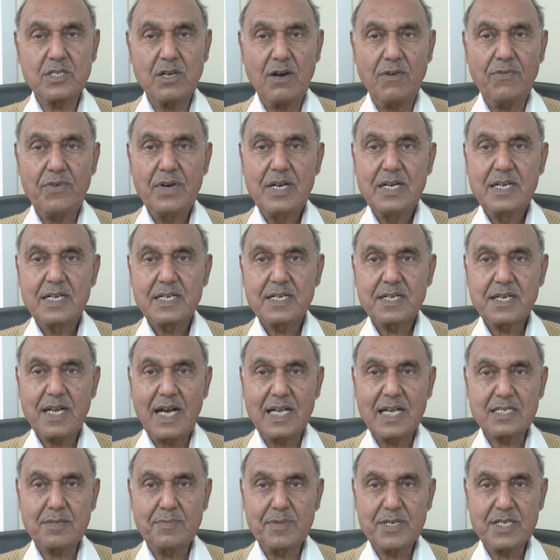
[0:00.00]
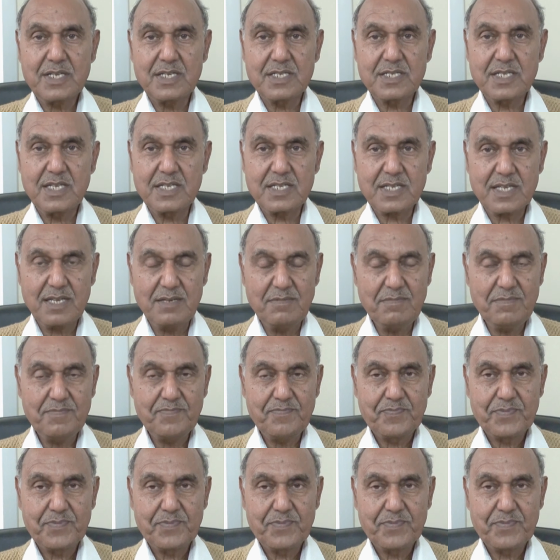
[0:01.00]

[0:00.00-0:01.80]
of transmission system.